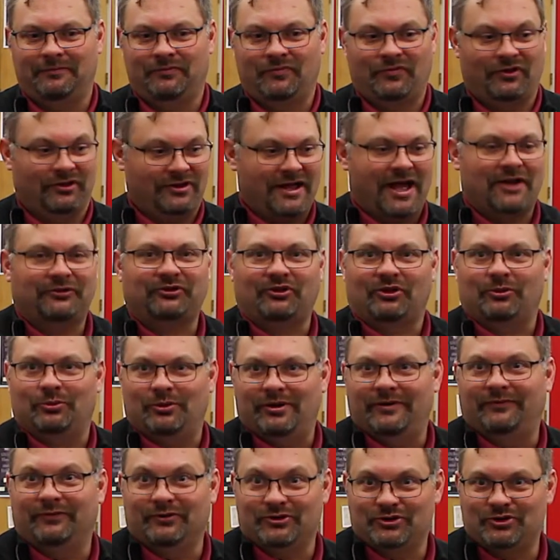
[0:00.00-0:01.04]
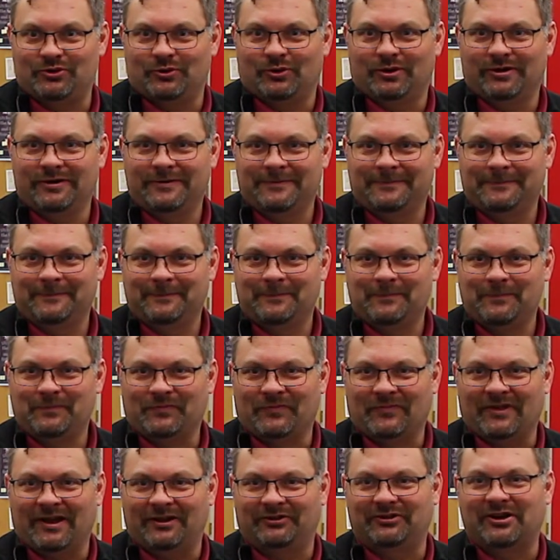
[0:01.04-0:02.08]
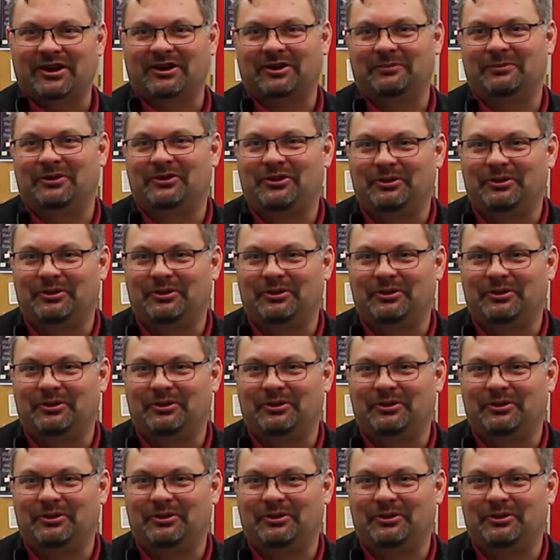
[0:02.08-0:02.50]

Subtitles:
The last 3 for sure. I talk about